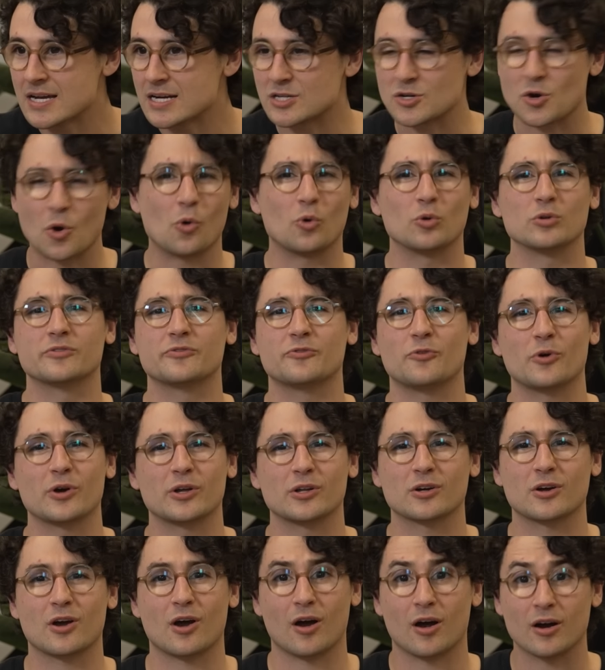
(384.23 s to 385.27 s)
gold foil
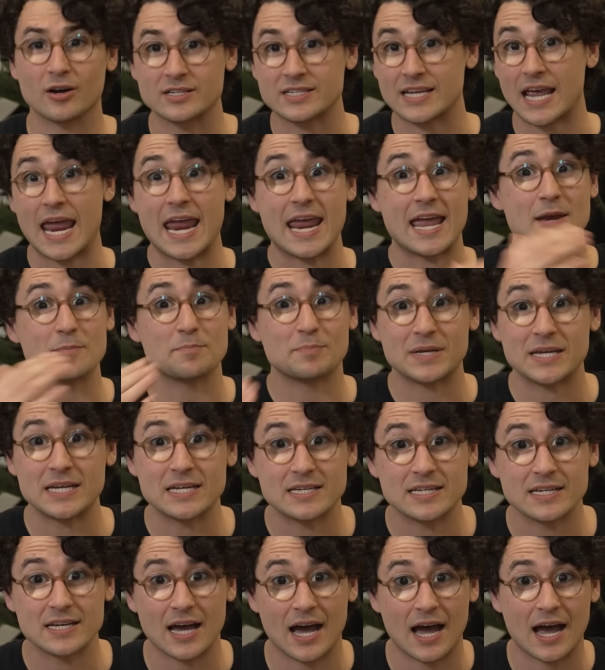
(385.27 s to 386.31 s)
cards and
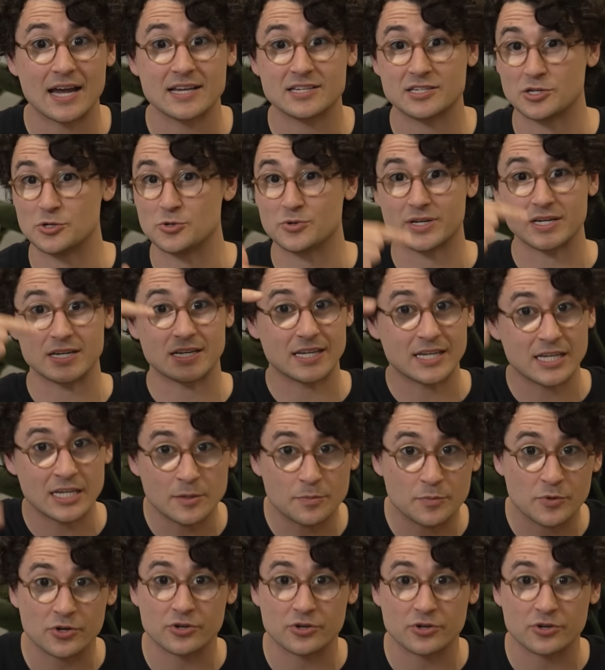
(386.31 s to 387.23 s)
PTI, so you can keep